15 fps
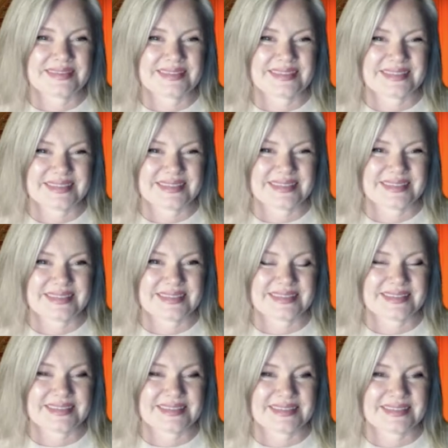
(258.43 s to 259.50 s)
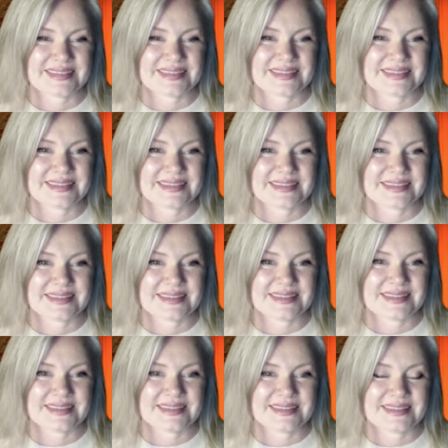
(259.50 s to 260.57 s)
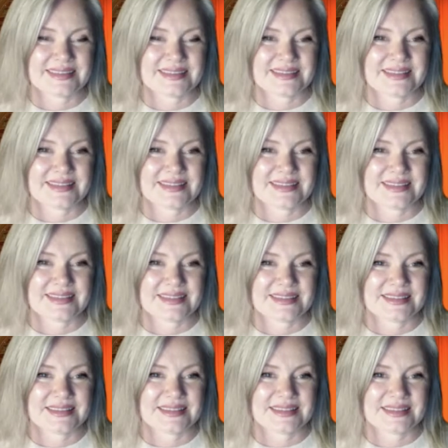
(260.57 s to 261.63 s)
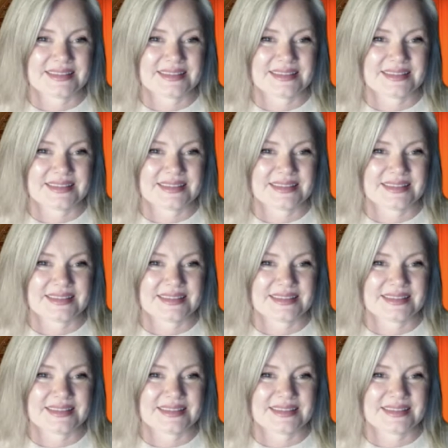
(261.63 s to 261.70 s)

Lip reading: No words are spoken by the person on screen.